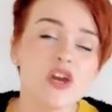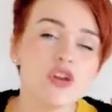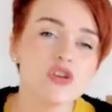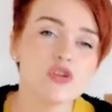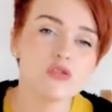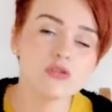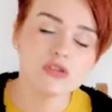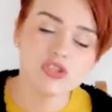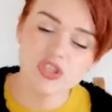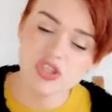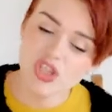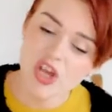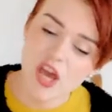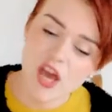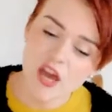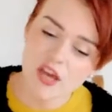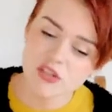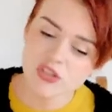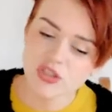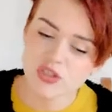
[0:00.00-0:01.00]
your
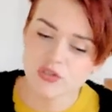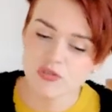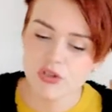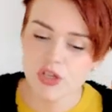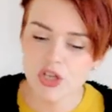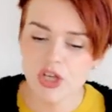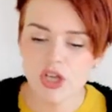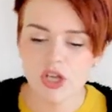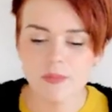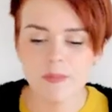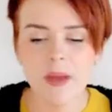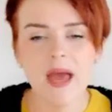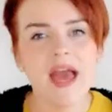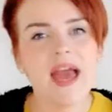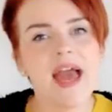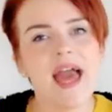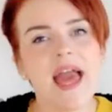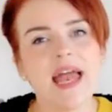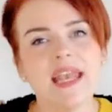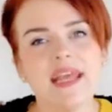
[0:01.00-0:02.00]
church group,
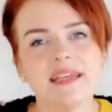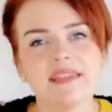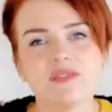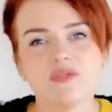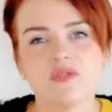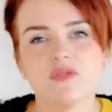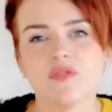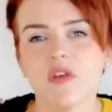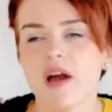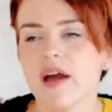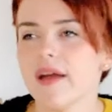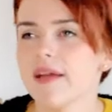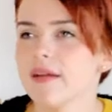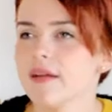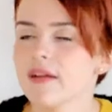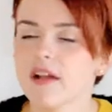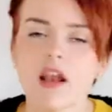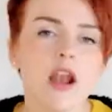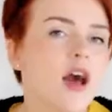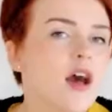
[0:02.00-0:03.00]
any sort of like
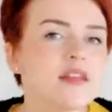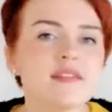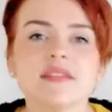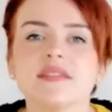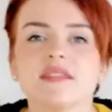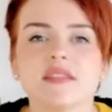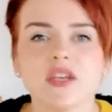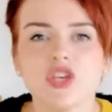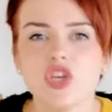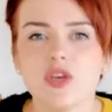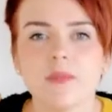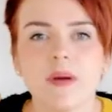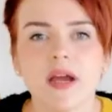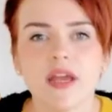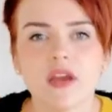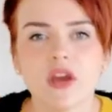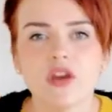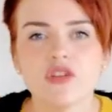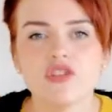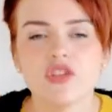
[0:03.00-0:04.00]
classes that you
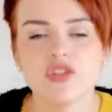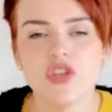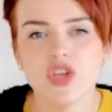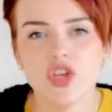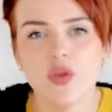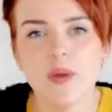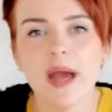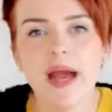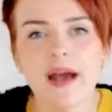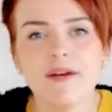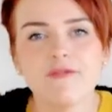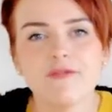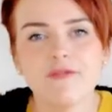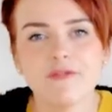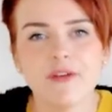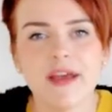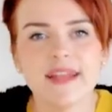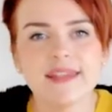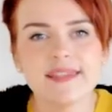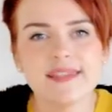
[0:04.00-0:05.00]
might go to that you have
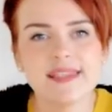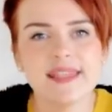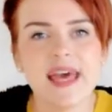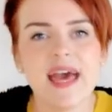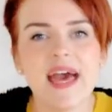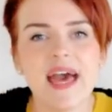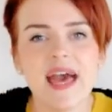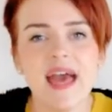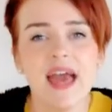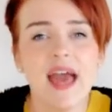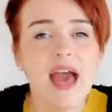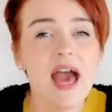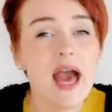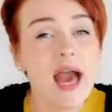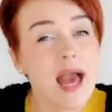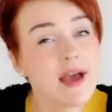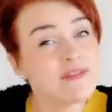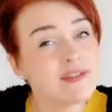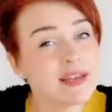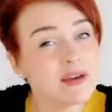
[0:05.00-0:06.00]
friends there.
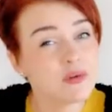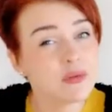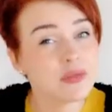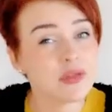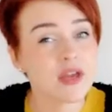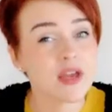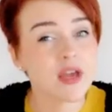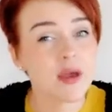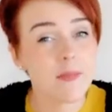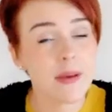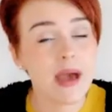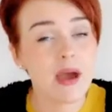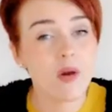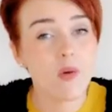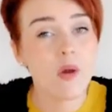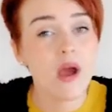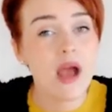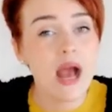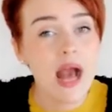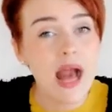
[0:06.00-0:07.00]
Have a little think
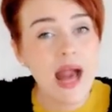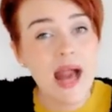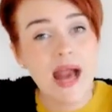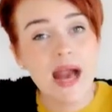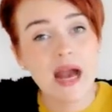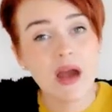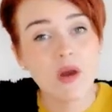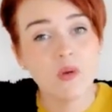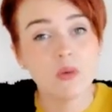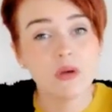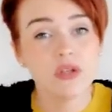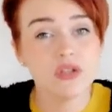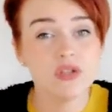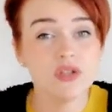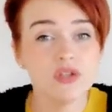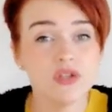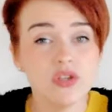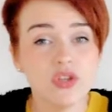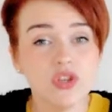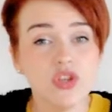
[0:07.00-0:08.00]
about how
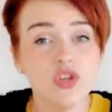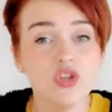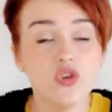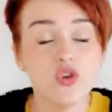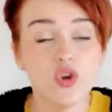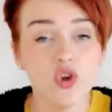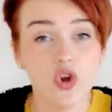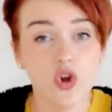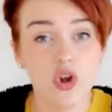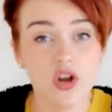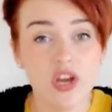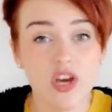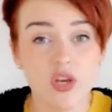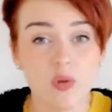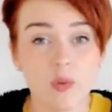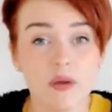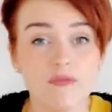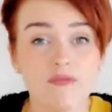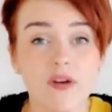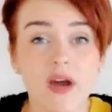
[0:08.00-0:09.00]
you're going
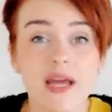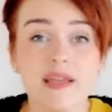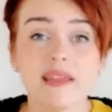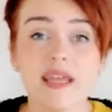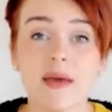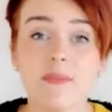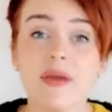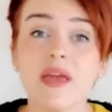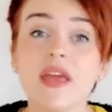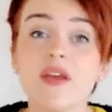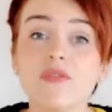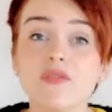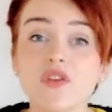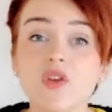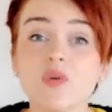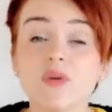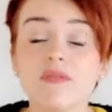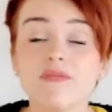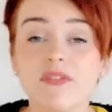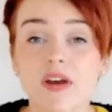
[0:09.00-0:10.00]
to invite them. If
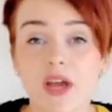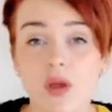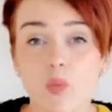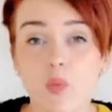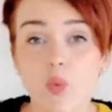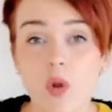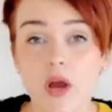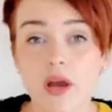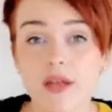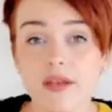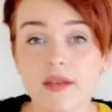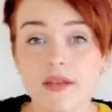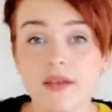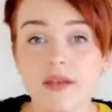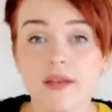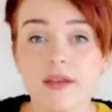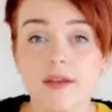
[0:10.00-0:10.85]
you invite one,